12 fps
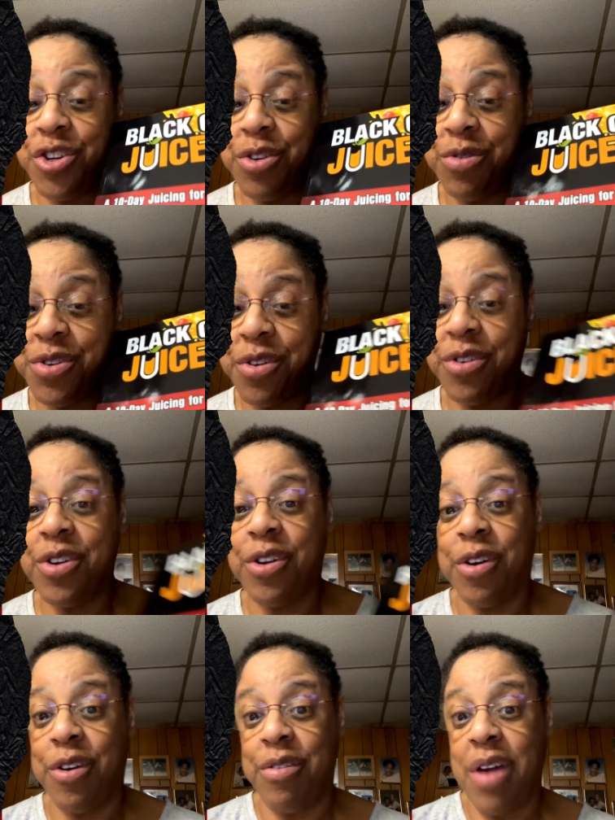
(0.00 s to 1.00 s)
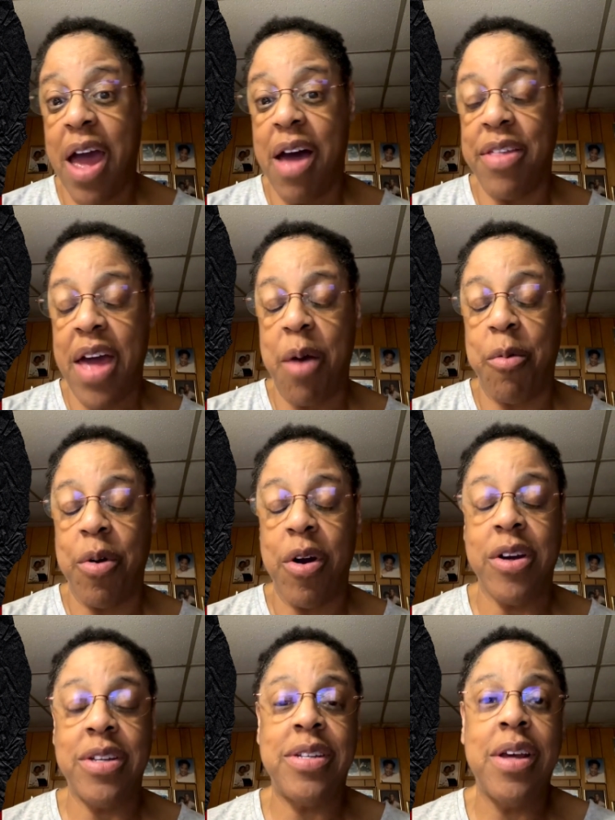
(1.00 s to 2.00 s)
juicer to learn how that
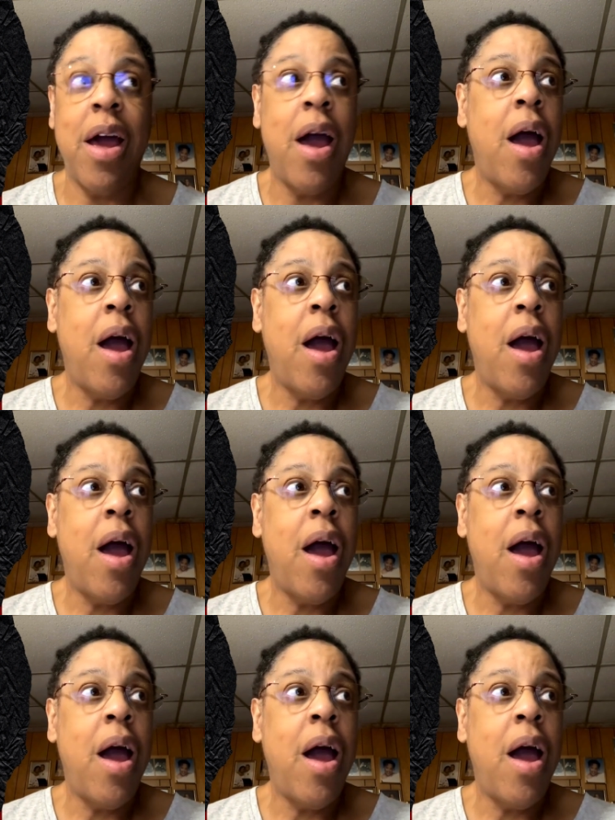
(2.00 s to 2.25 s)
works.